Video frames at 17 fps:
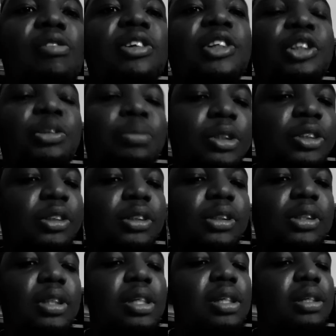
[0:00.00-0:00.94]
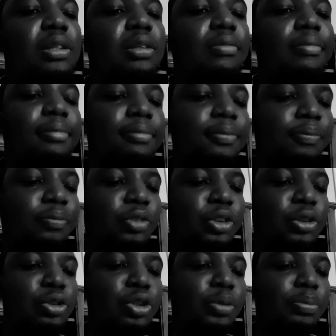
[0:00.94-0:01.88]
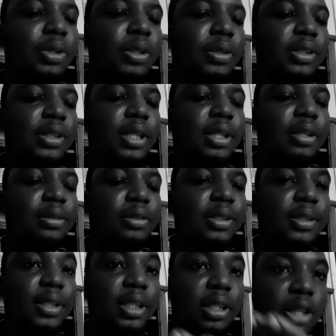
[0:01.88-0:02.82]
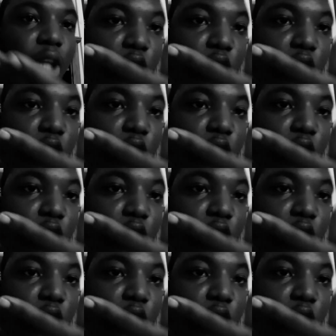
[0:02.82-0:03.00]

Tsunamatsu is not needed. Utopia is here to stay."